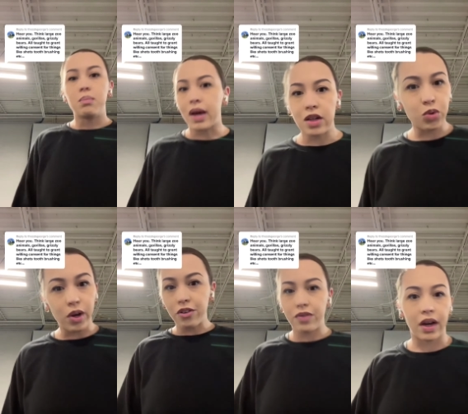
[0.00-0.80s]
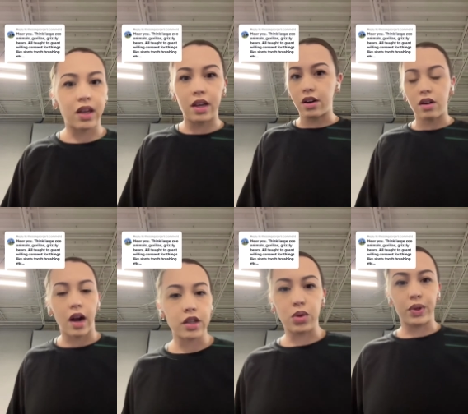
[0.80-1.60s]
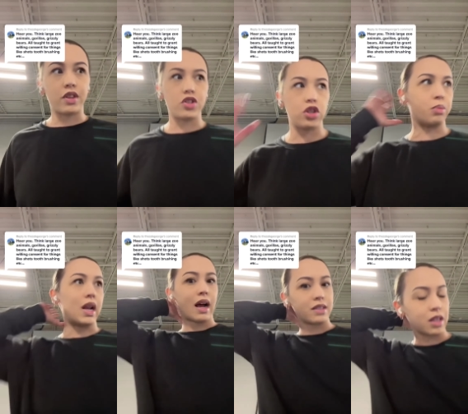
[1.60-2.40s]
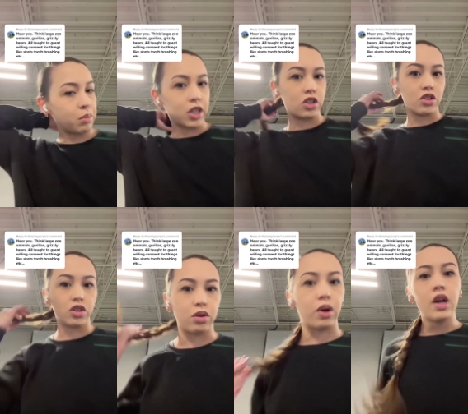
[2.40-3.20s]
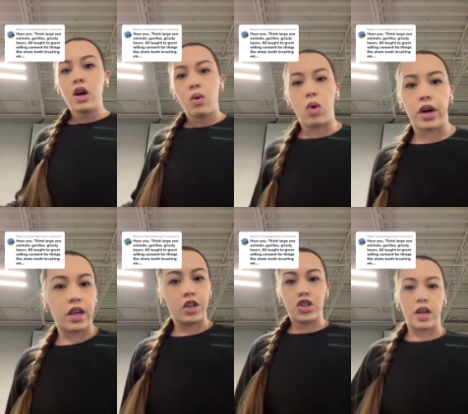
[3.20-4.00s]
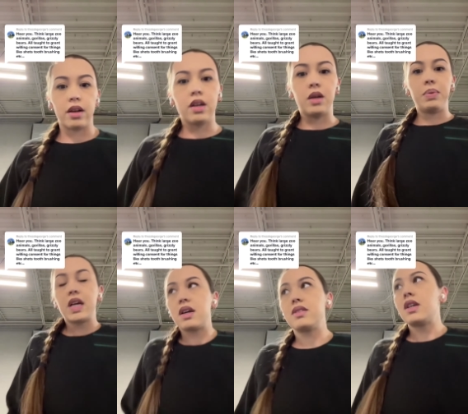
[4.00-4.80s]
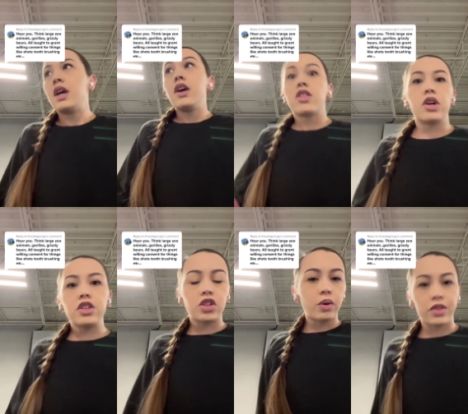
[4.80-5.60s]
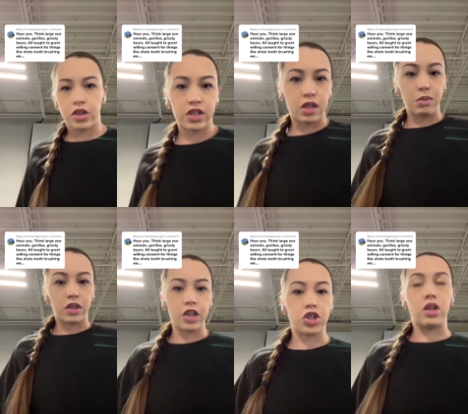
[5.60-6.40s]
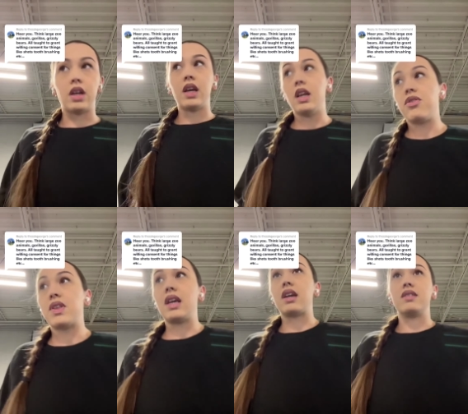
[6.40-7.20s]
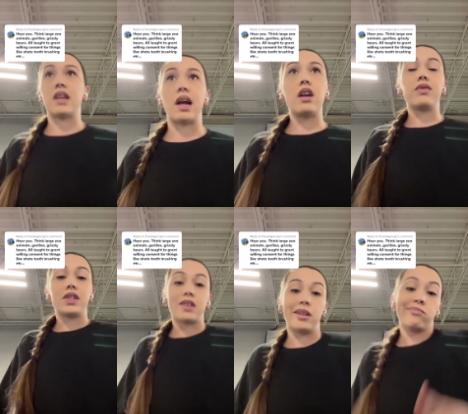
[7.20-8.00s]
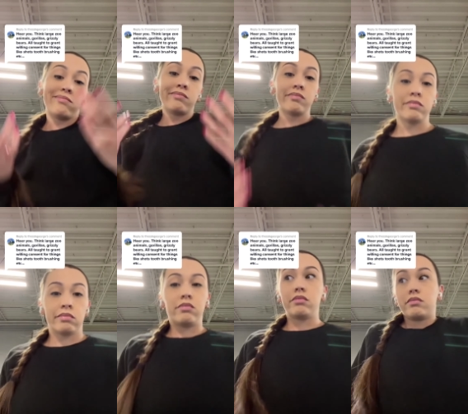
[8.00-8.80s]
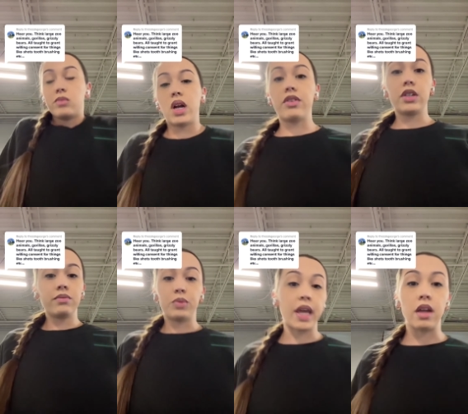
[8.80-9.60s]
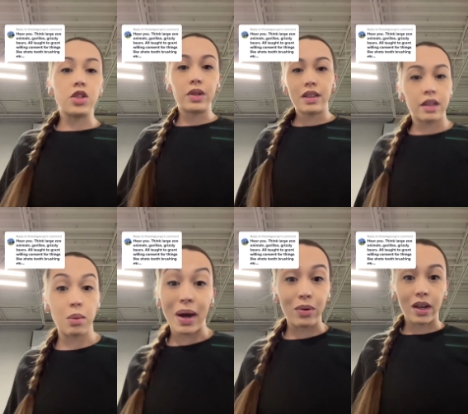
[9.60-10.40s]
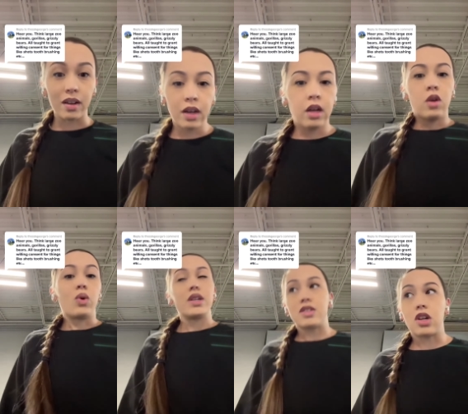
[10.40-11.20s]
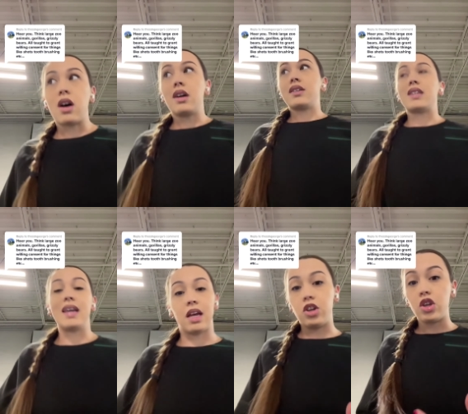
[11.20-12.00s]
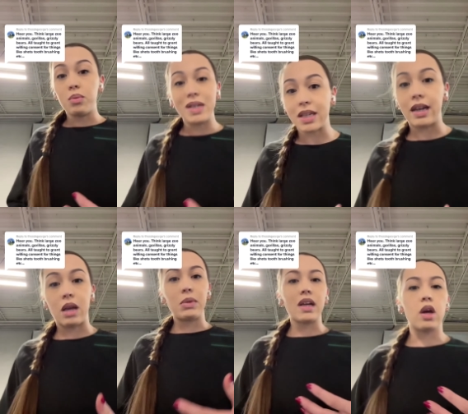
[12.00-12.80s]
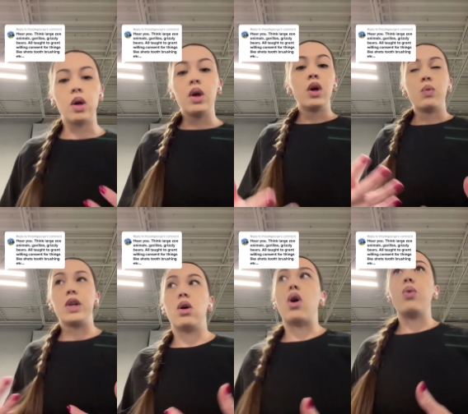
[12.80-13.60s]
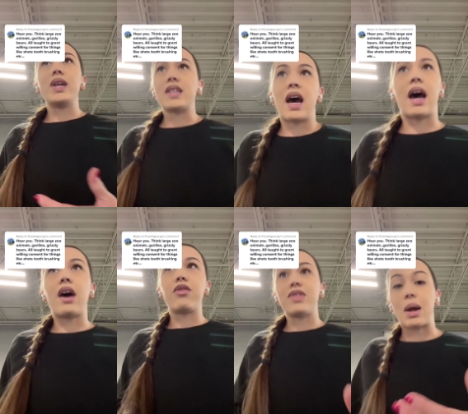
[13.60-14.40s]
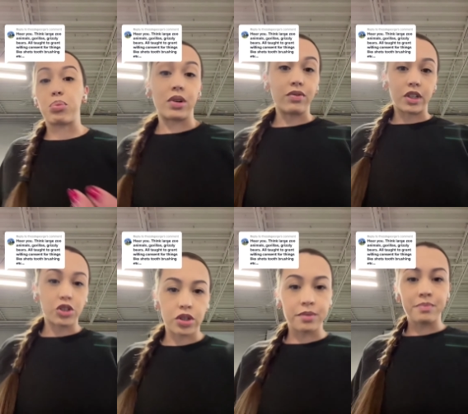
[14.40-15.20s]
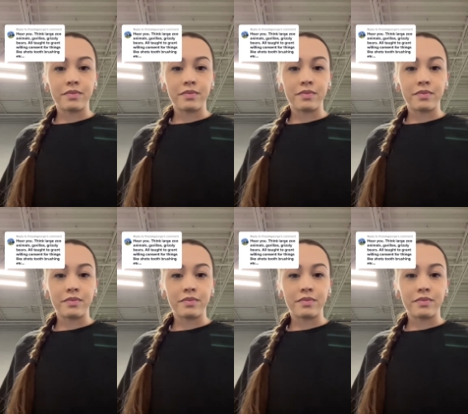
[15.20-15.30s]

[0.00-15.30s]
might as well fucking interact with this human asking me to do wonky shit because there is no other stimulation. And if they consent out of it, it's like, whatever, we can't do anything about it. Whereas dogs and human dynamic, we don't always have that privilege.